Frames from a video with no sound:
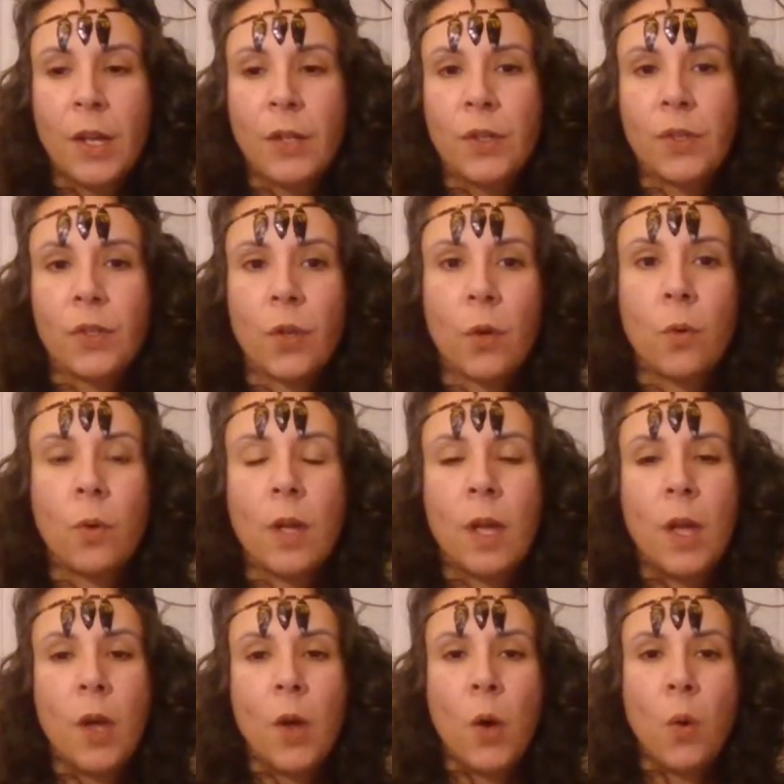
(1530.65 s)
So
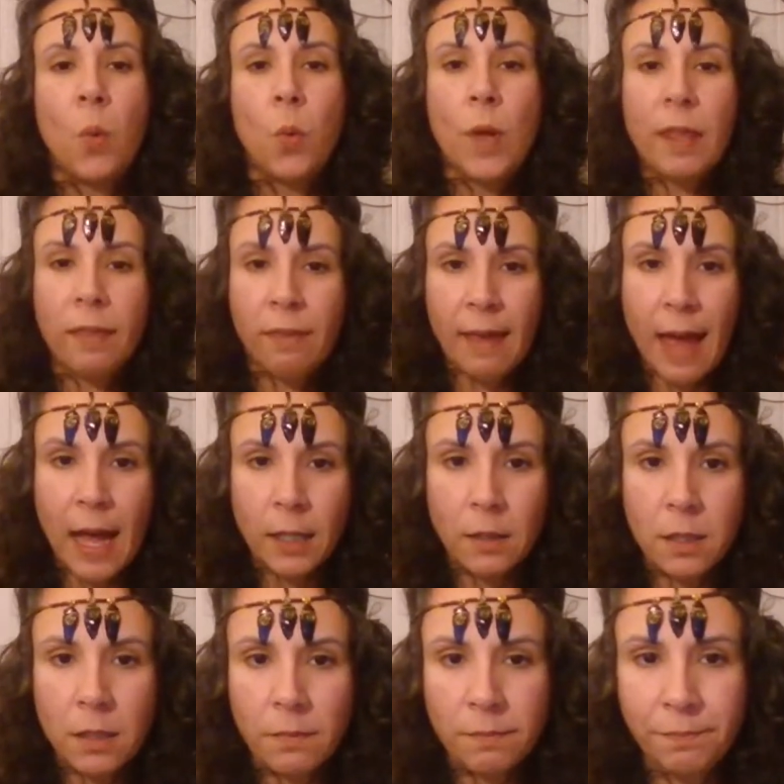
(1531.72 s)
with that,